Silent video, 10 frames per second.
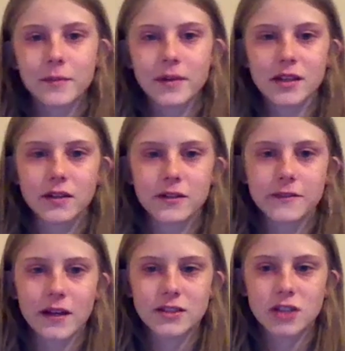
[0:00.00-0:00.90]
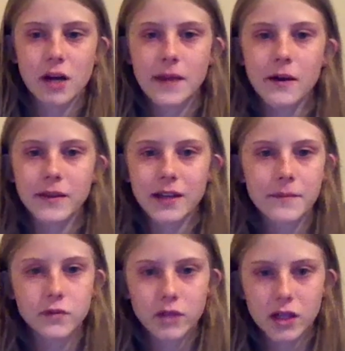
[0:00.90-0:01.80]
But if I stop now, then I'm
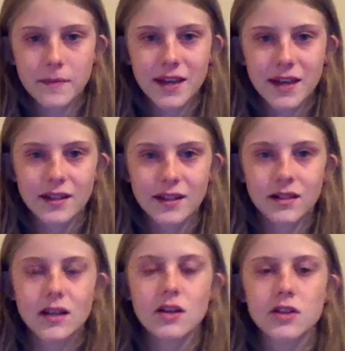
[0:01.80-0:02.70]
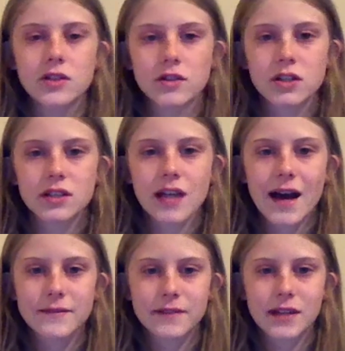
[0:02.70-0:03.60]
never going to make it there. So it's good to
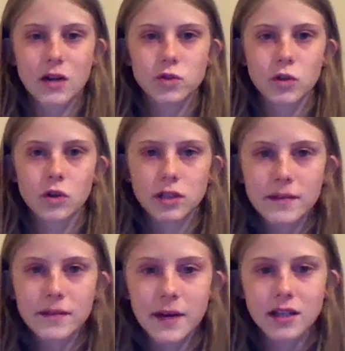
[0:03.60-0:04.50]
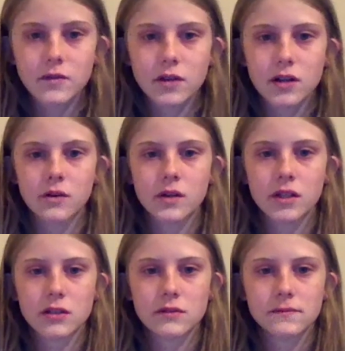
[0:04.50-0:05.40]
have an actual goal in mind of what you're going to
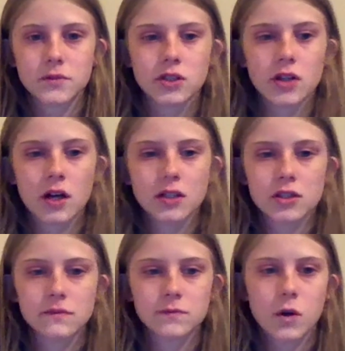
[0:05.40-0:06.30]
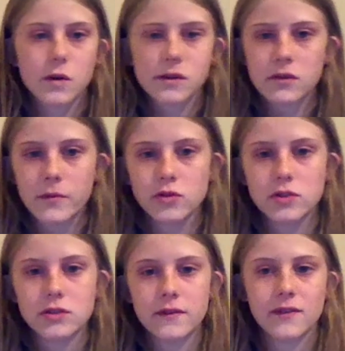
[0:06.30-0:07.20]
do, so you're not just going through the
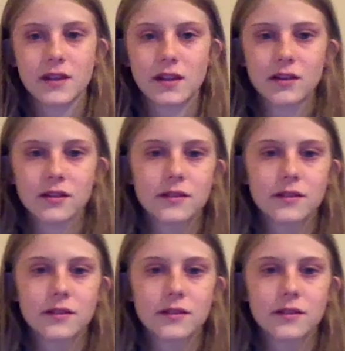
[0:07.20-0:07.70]
motions of everything.